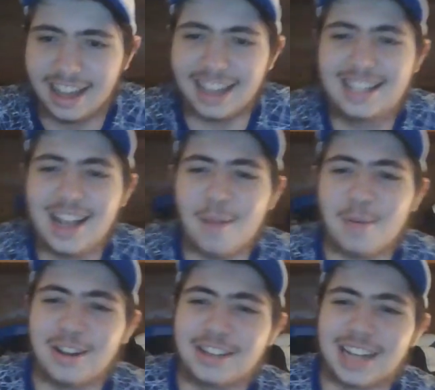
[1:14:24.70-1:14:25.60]

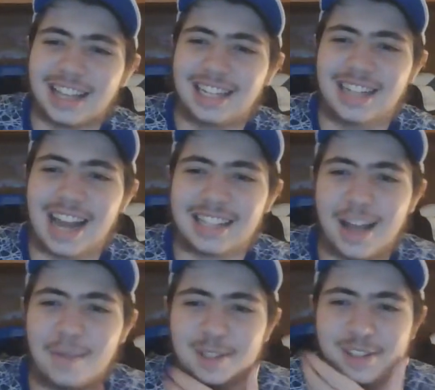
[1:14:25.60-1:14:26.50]
W, Jack, the chat's
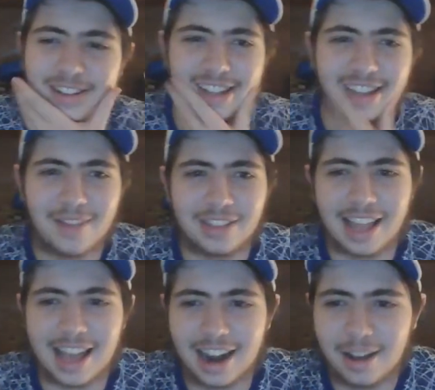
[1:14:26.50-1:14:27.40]
absolutely loving
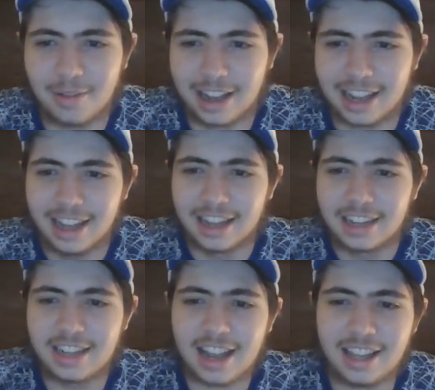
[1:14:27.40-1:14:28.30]
that, aren't we?
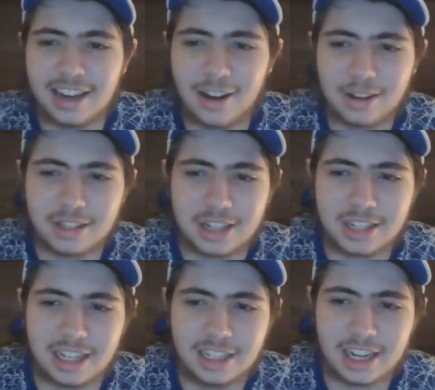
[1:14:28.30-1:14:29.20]
Jackie knows the
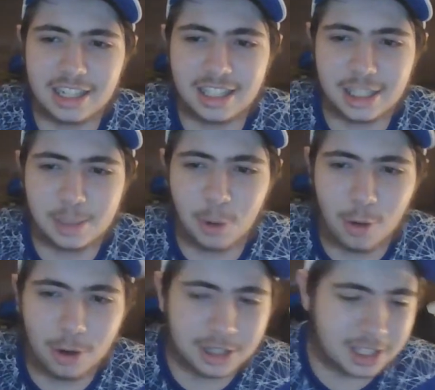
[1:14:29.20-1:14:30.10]
TJC
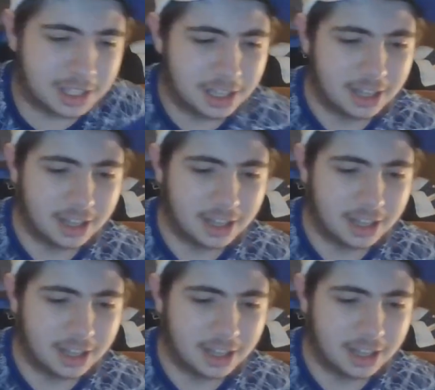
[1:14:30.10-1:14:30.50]
Sports.